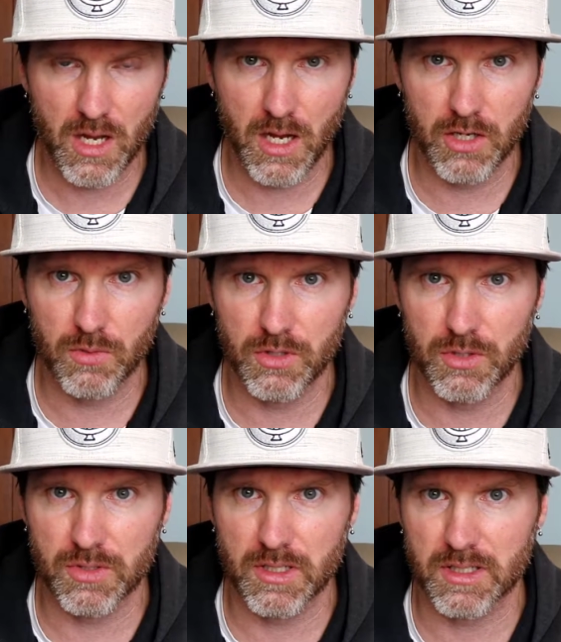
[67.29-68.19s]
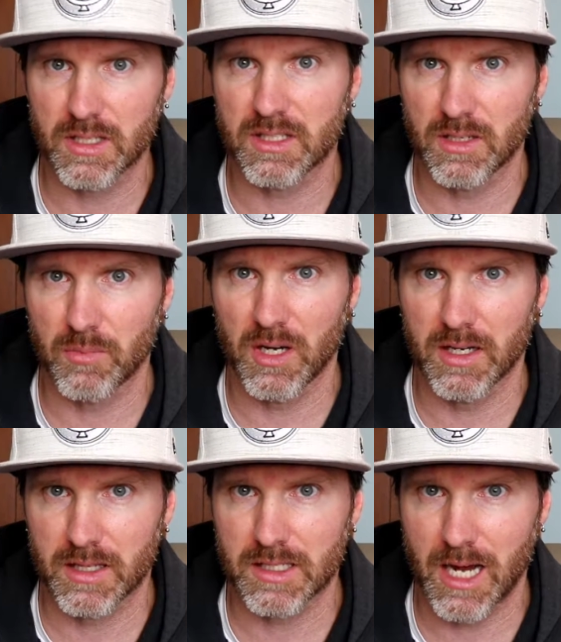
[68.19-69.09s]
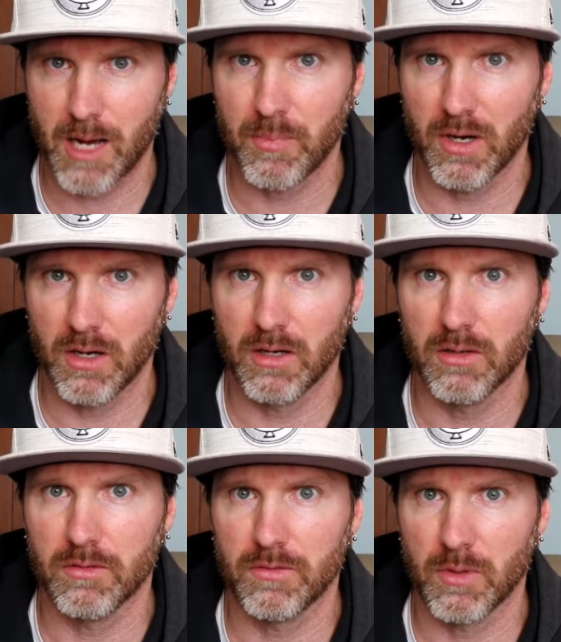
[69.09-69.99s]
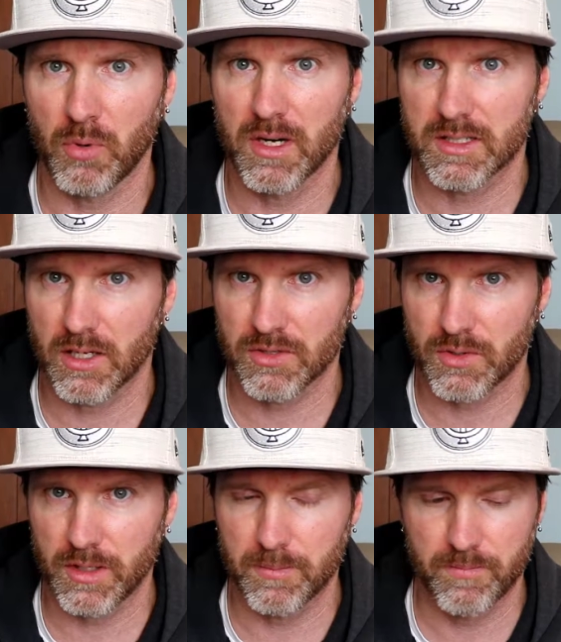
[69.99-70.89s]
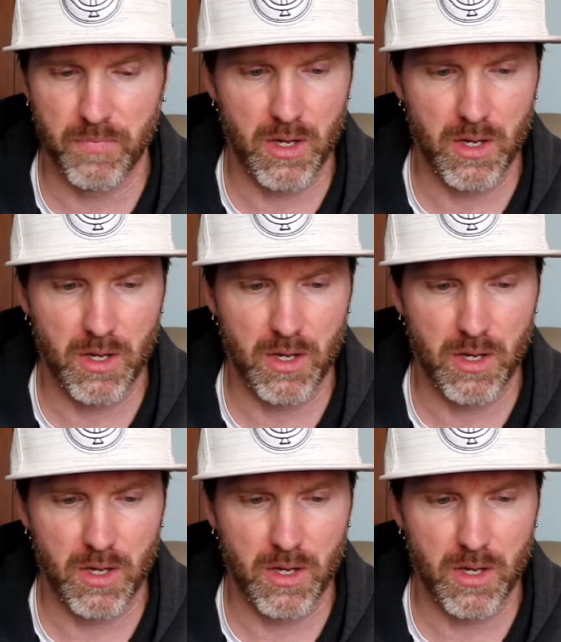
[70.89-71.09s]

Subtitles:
And you would use the assistant button at the top of the point of sale screen.